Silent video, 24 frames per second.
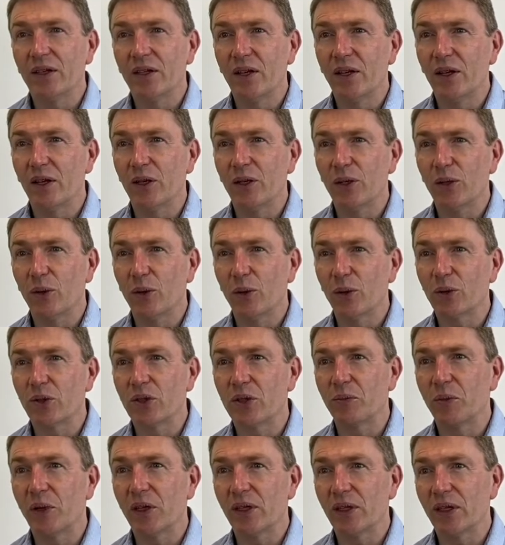and
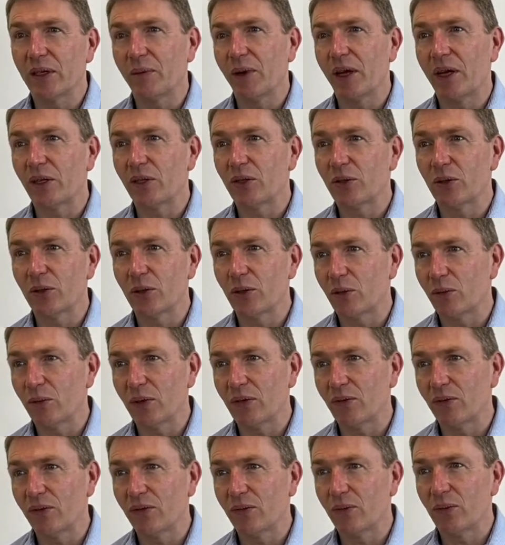ultimately make sure
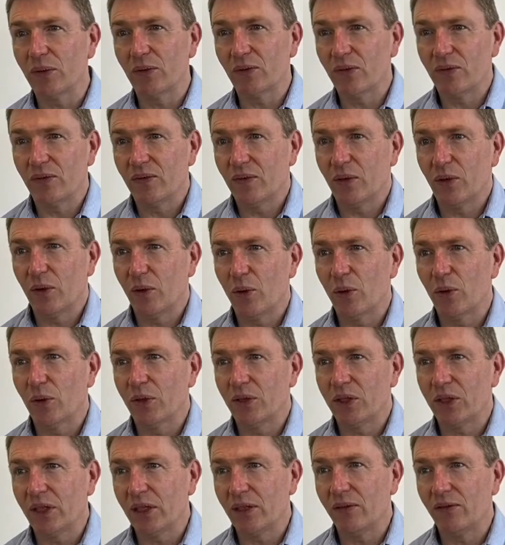we've all
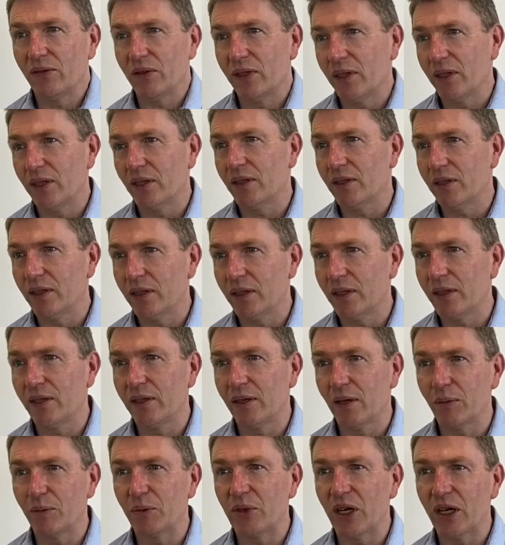achieved the
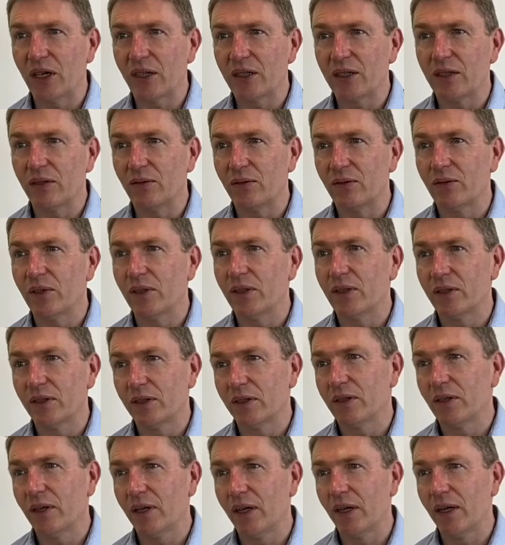objective
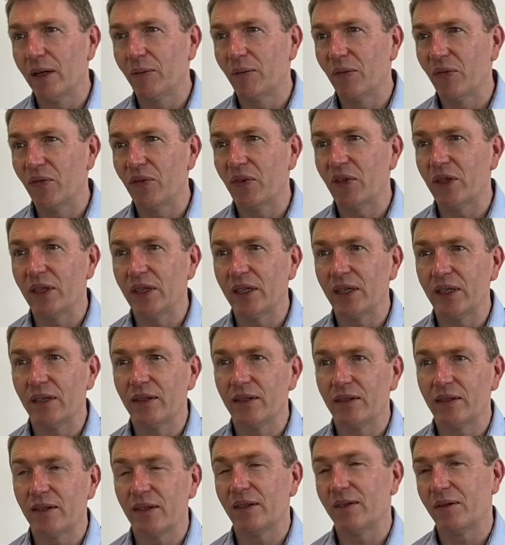
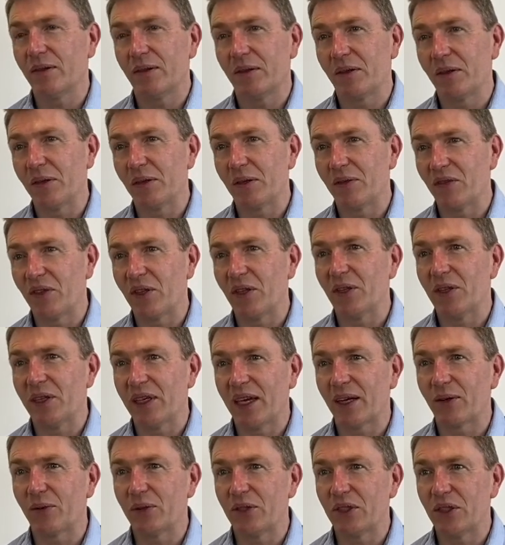that the
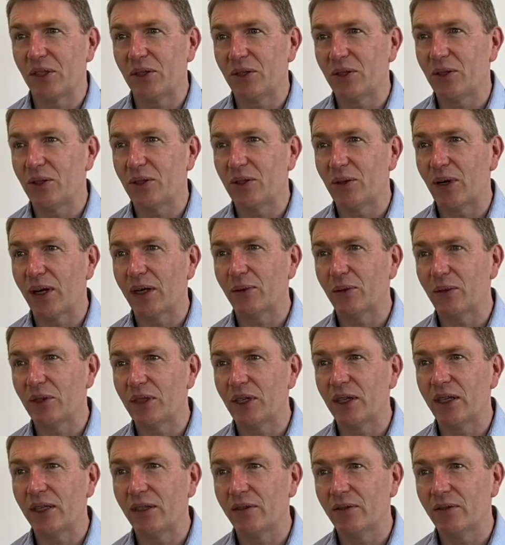acquisition is trying to achieve.